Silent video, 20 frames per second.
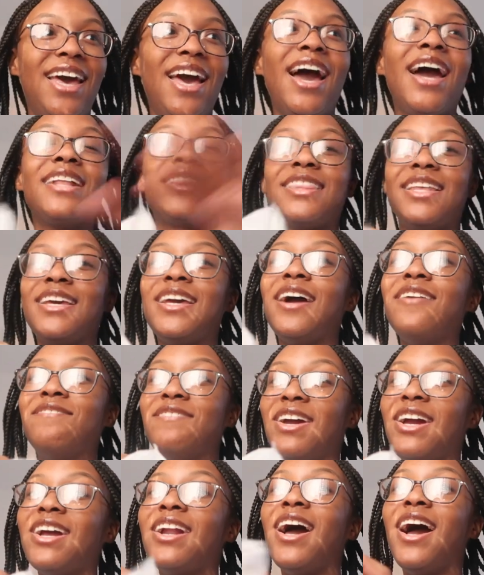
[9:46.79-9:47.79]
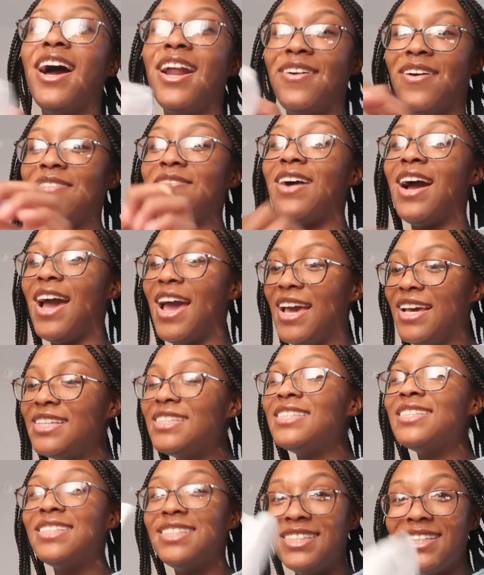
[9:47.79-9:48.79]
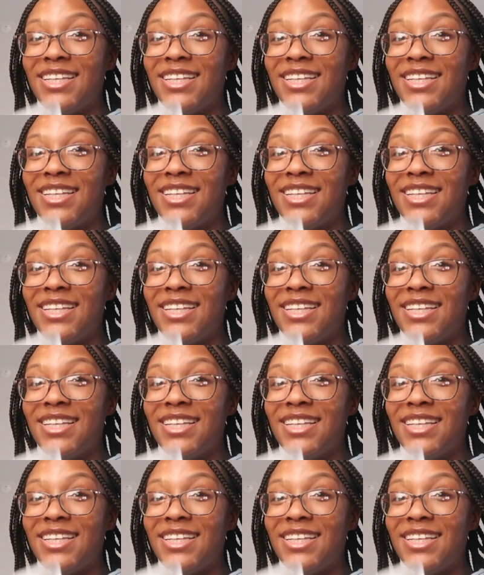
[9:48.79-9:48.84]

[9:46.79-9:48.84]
I think I figured out how to work my AC.